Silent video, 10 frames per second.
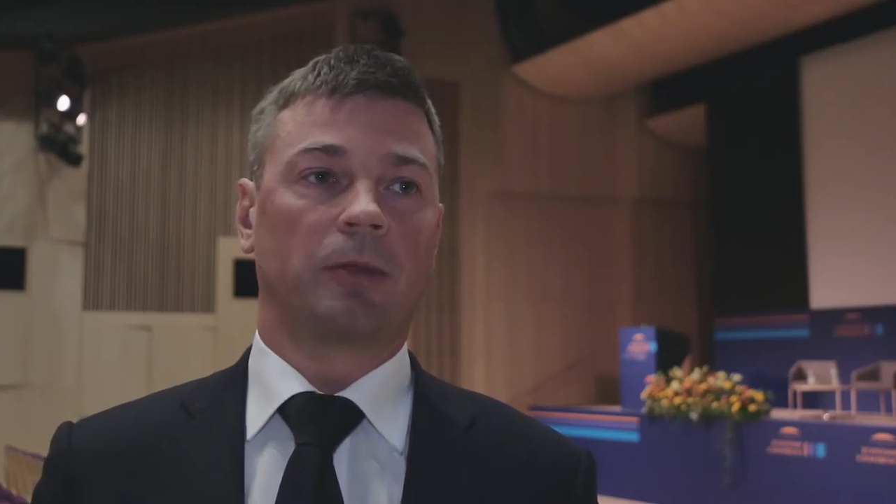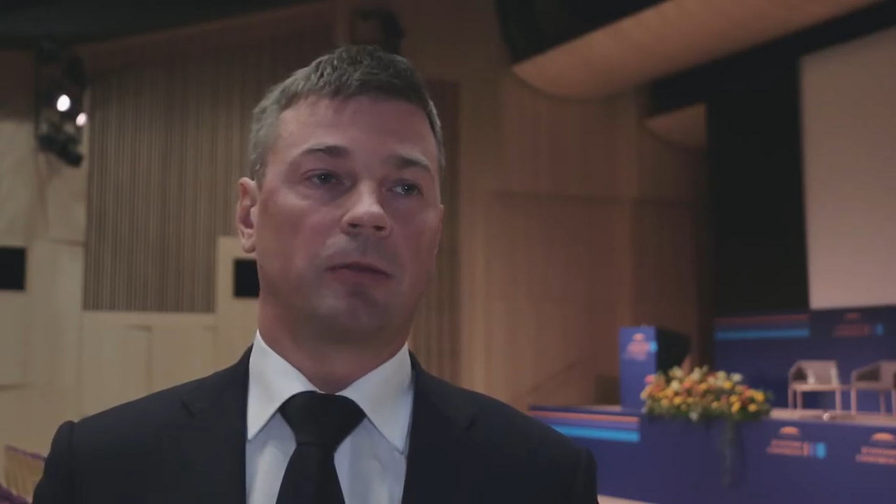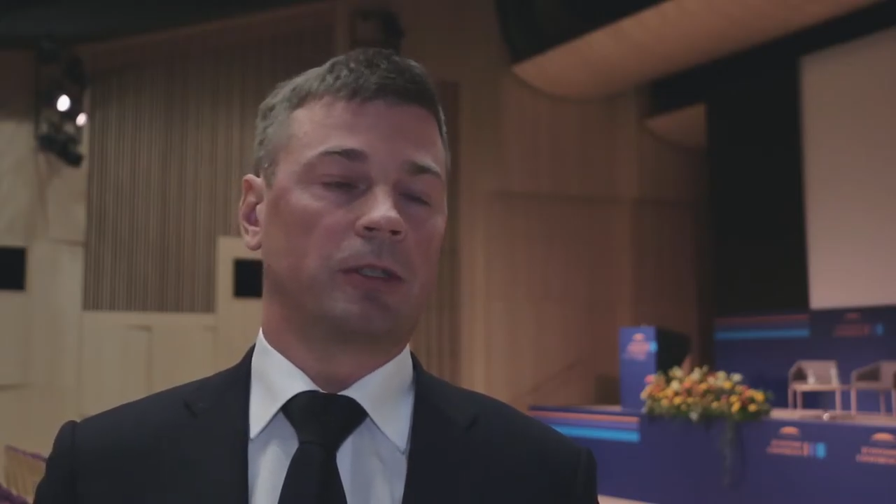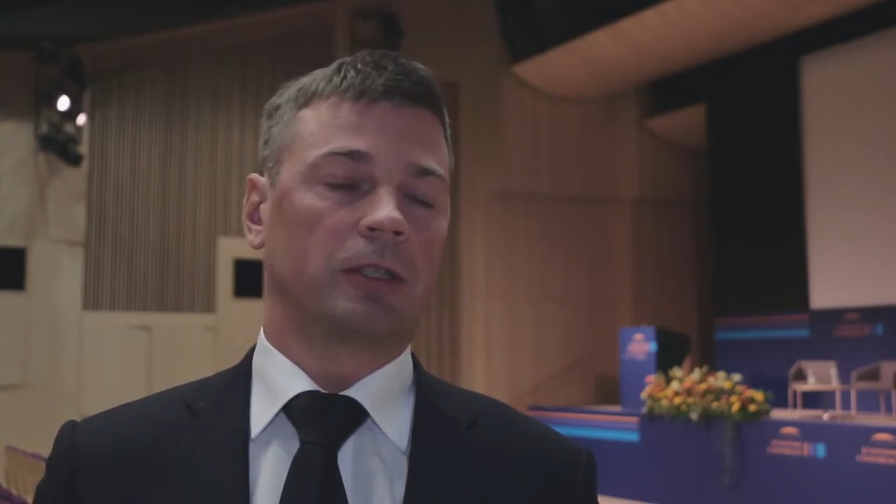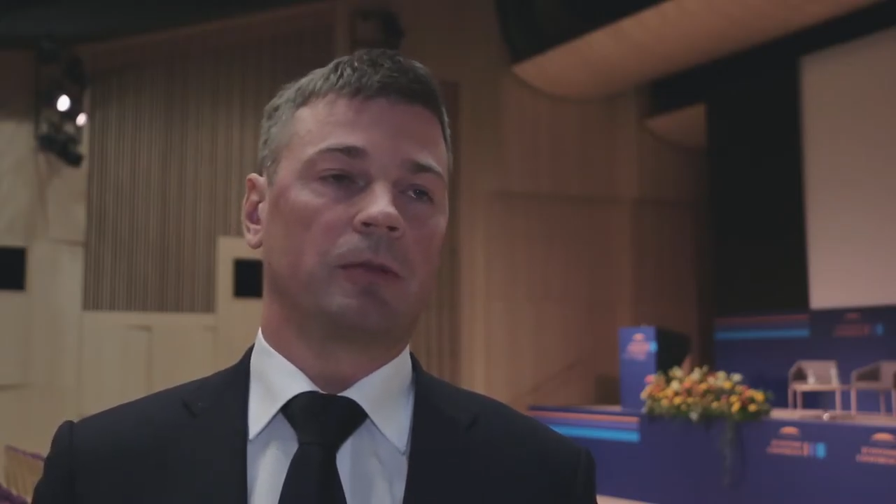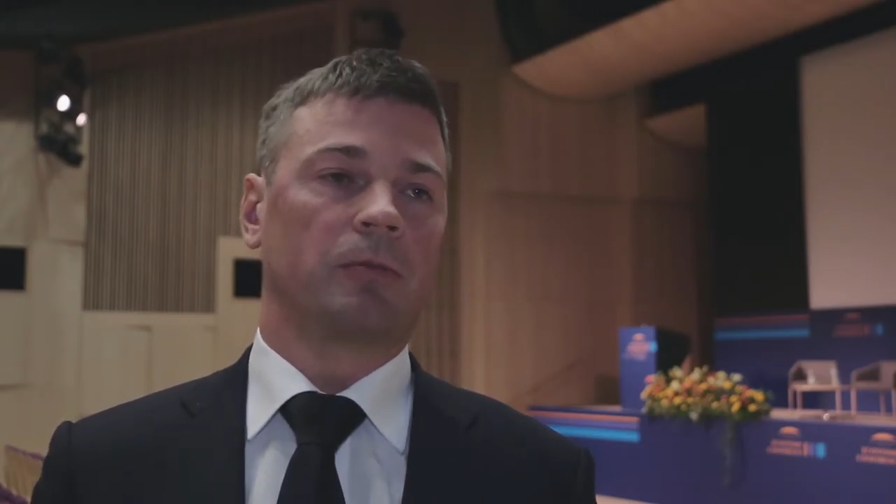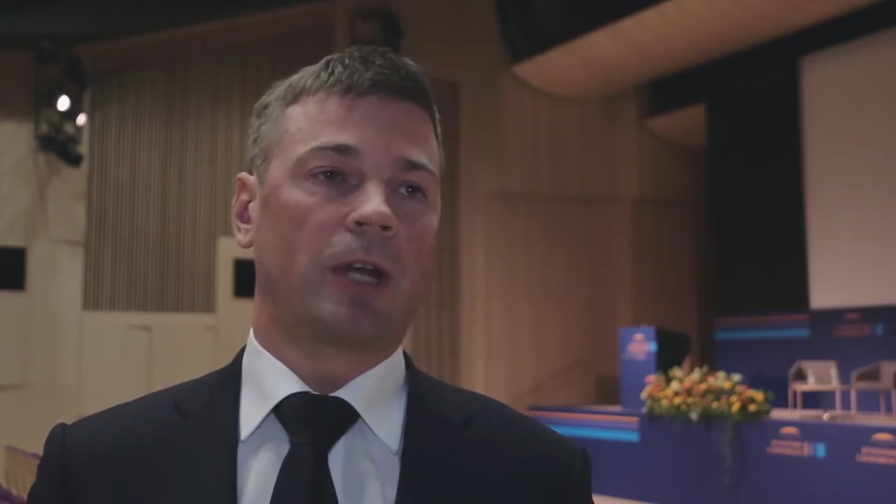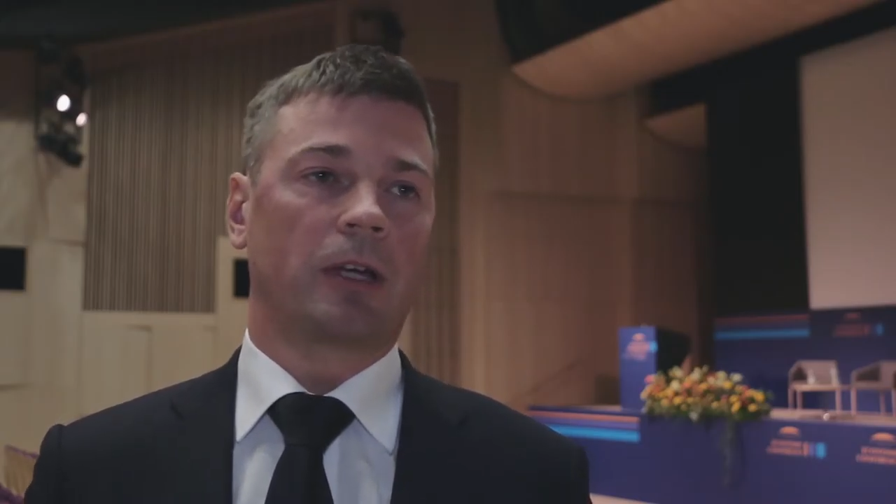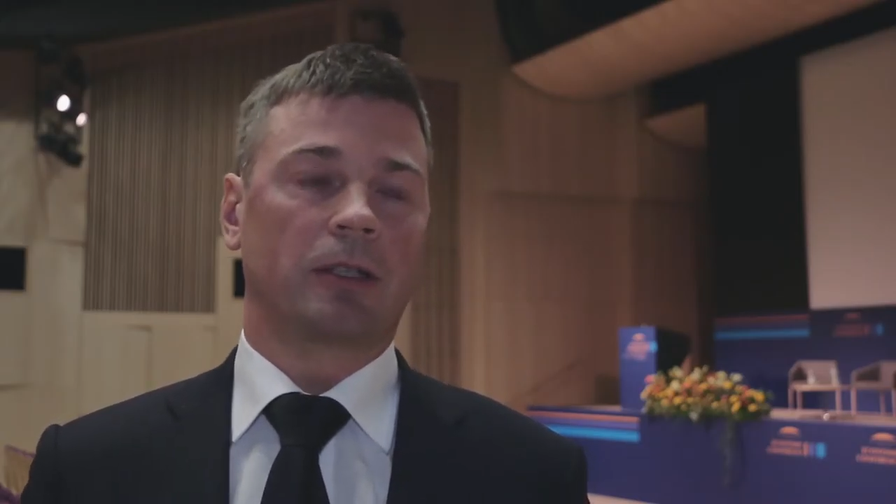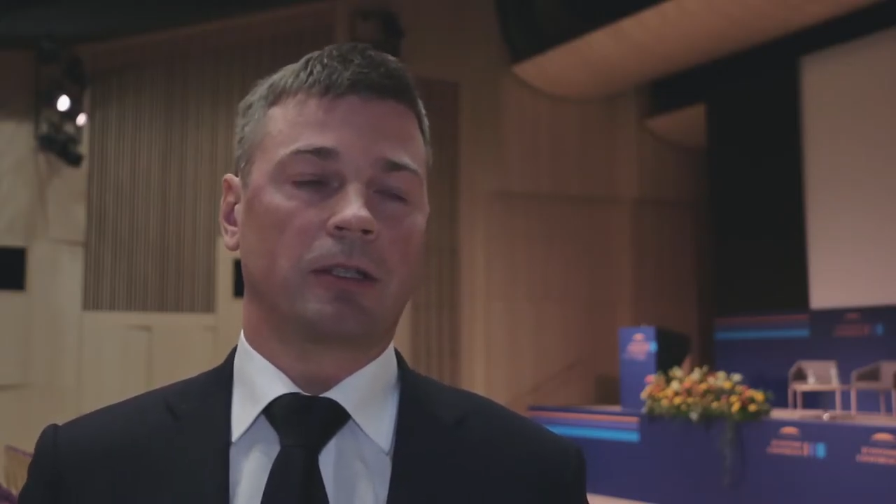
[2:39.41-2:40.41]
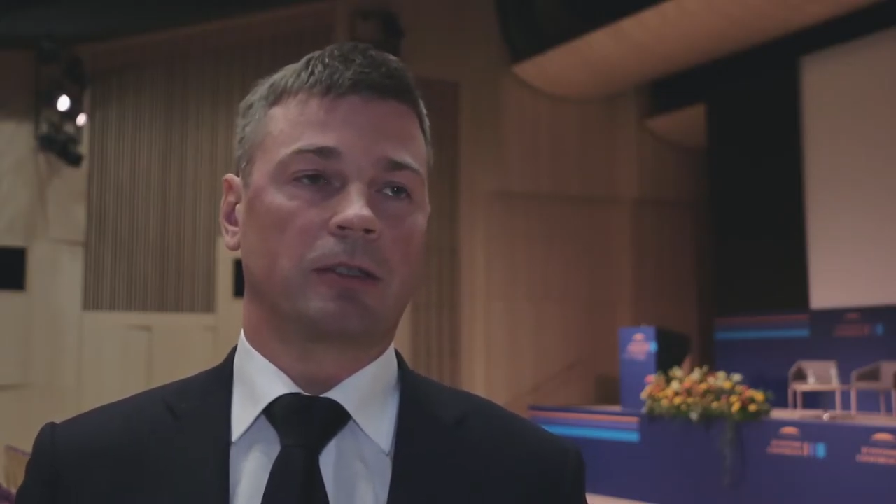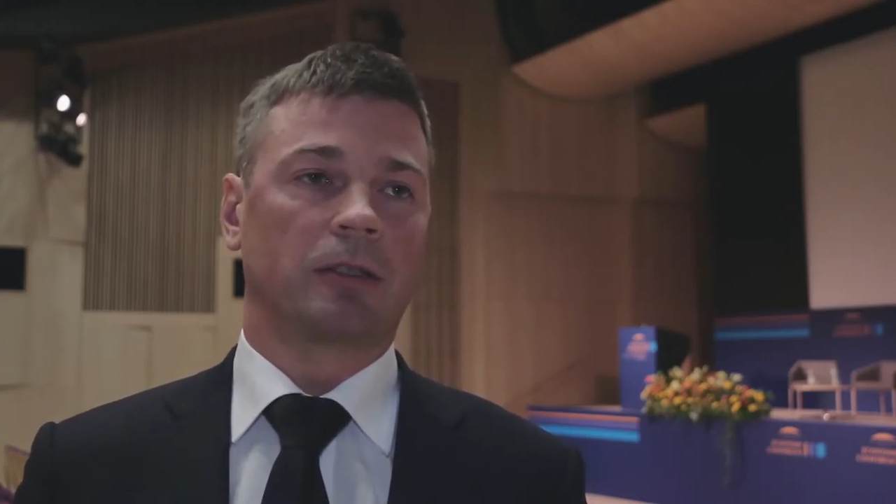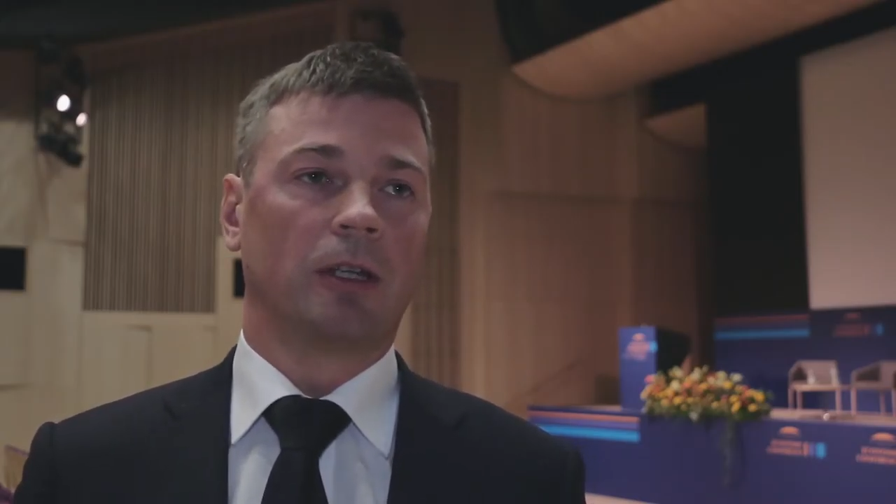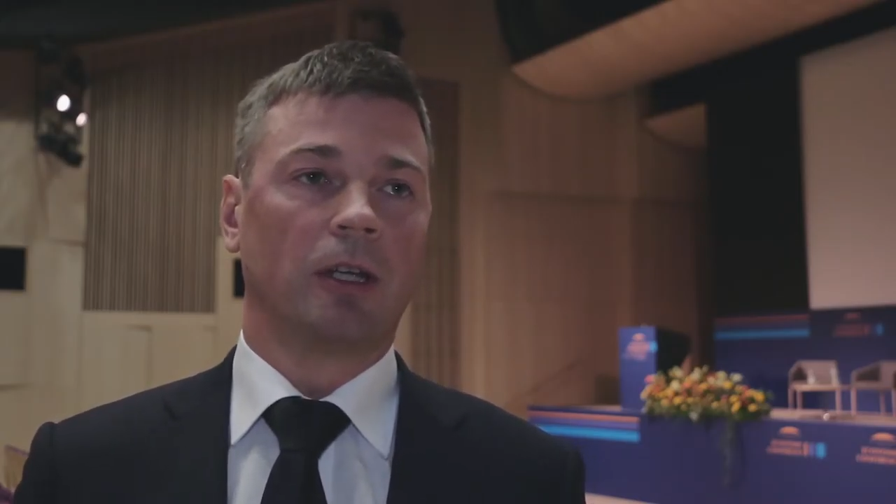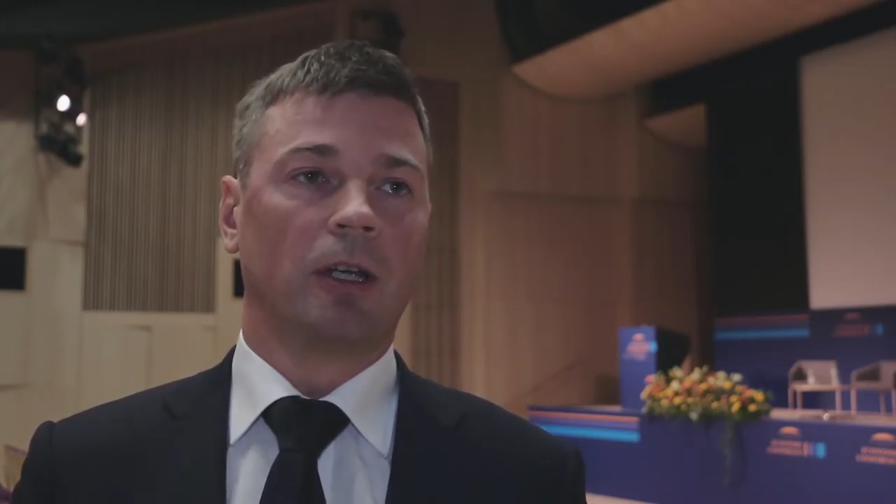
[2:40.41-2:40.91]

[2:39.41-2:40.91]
but we see in practice